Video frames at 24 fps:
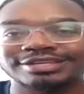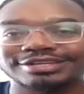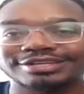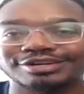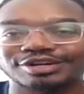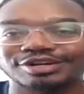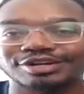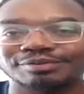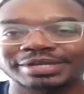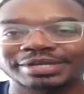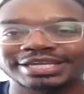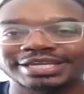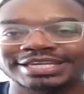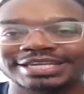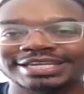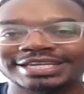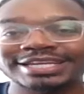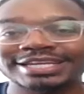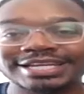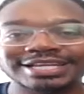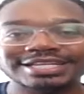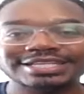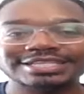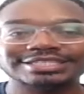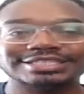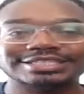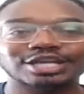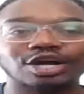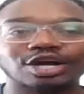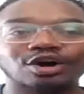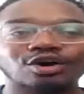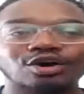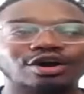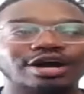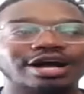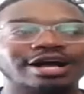you know what i mean
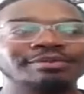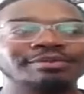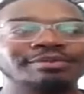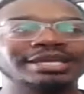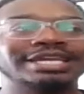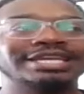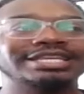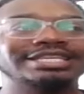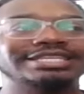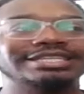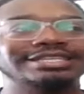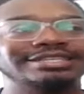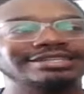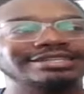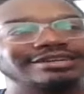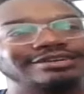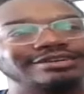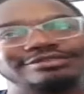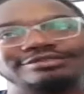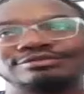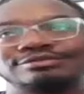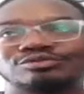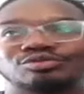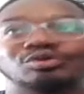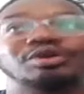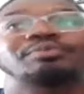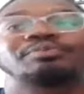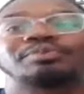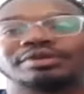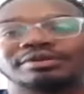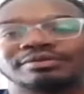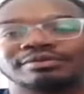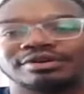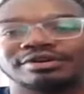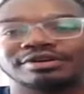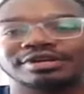so i mean you know you're tripping
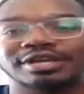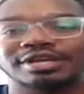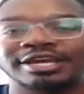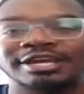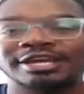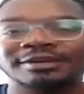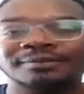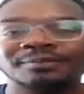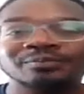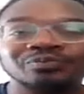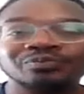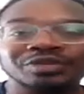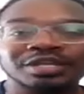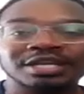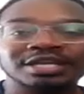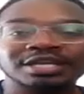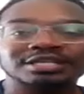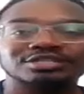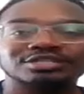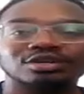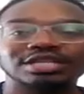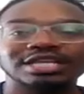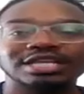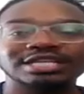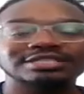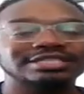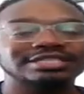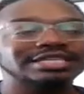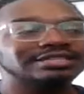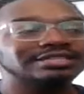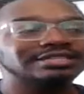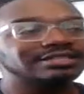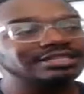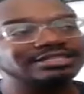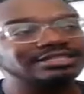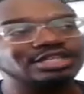okay so let's
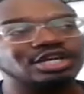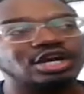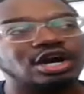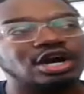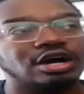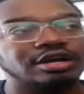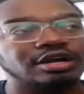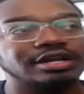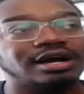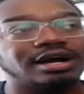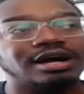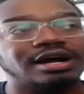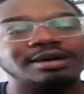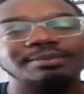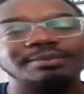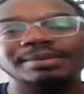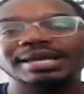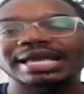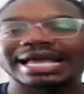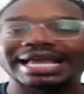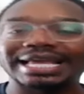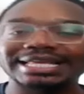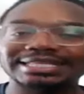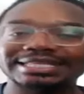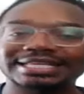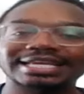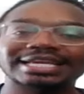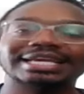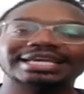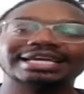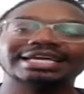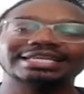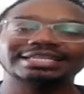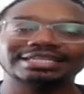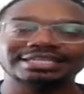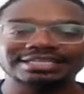get this caught up and
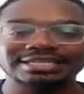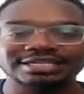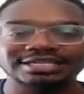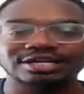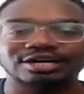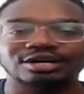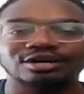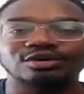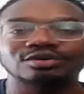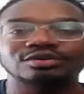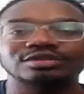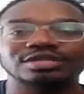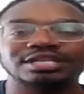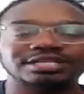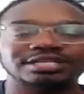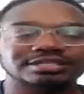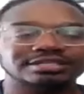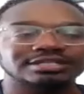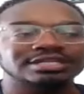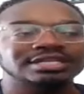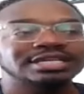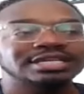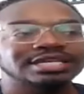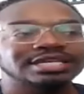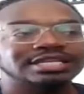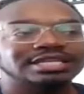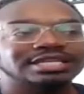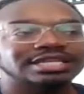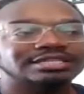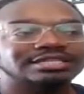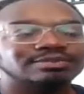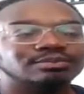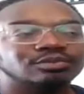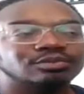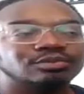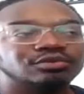then you know let's
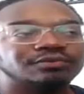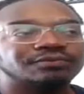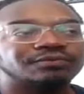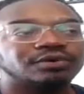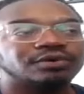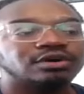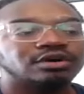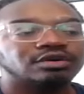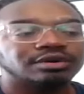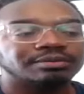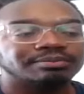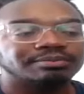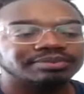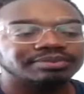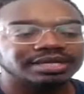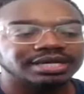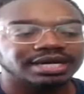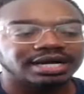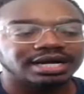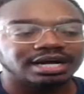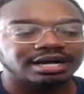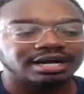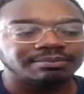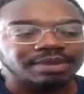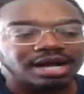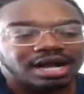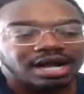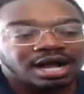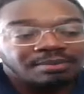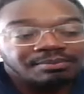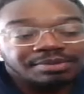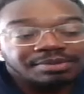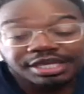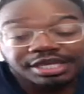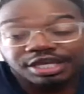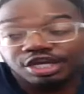let's move forward. But um,
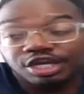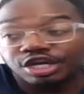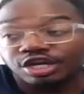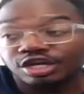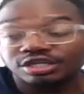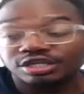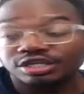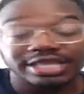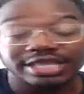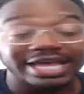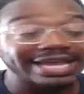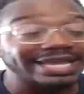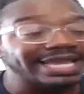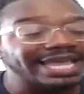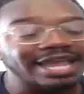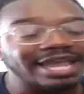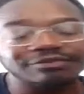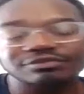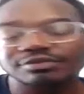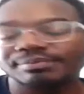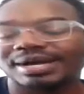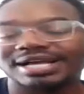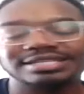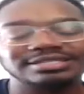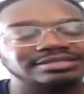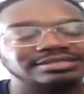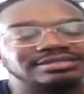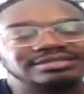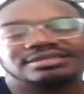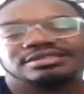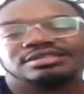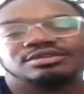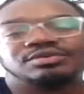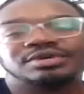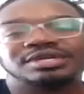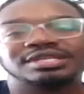I'm here, like everybody's
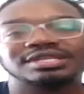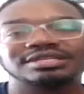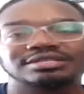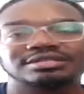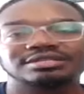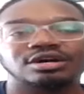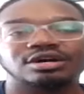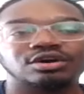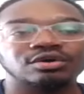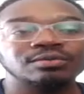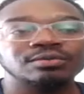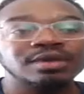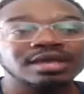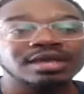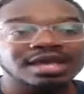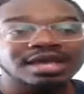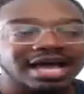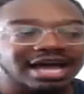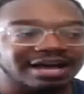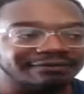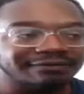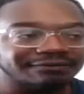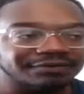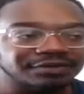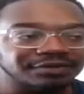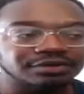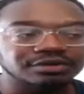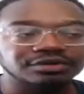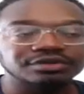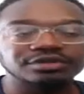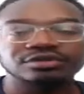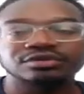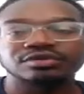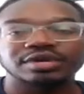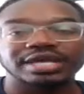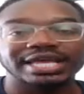dealing with it, so I feel
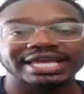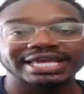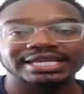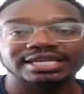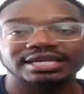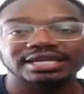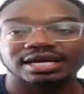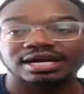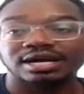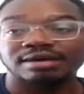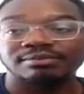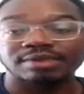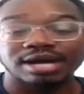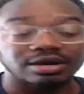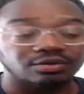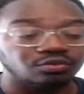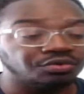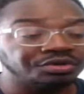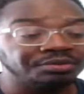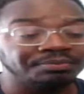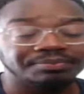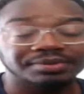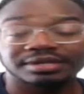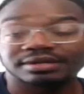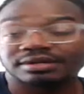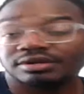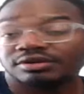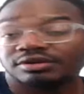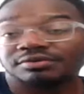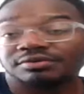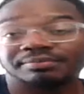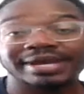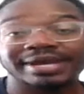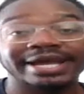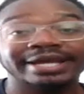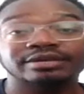you, and I, we've been
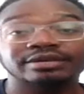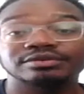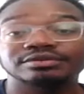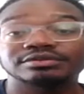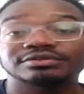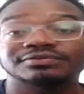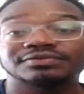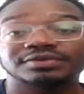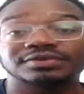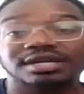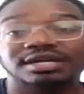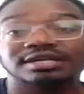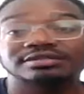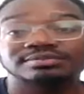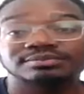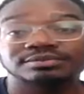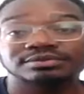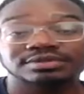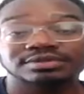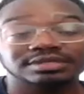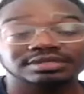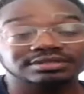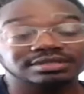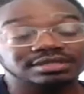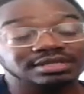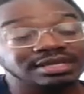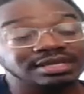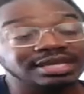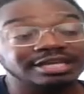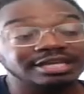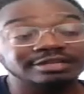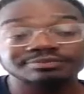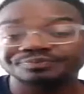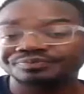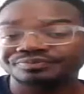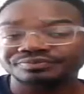over backwards for customers because
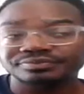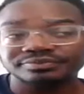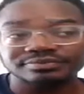again,